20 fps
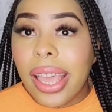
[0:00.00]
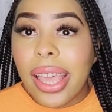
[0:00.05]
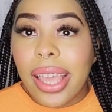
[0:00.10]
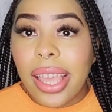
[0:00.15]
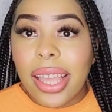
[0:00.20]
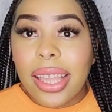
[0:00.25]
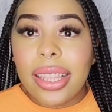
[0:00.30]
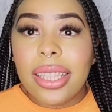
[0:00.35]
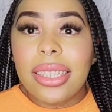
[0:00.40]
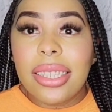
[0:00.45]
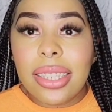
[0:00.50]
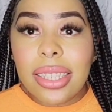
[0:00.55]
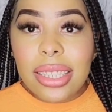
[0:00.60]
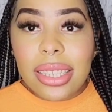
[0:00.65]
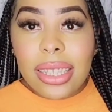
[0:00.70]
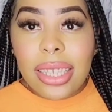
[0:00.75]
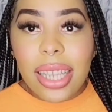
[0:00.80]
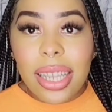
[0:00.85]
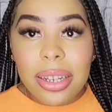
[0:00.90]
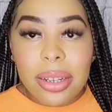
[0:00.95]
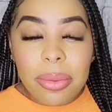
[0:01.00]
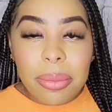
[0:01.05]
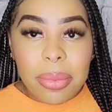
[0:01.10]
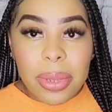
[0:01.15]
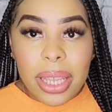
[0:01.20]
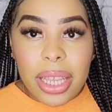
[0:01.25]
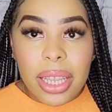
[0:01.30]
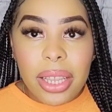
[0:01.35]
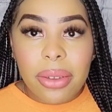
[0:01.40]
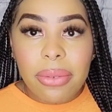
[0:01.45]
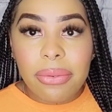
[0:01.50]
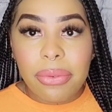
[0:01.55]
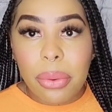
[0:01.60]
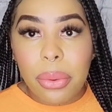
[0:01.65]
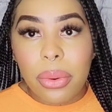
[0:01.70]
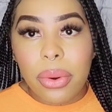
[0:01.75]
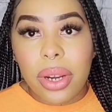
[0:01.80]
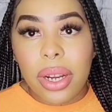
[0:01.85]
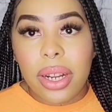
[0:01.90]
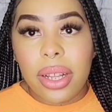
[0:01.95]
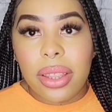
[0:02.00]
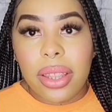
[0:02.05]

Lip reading: and this is gonna be for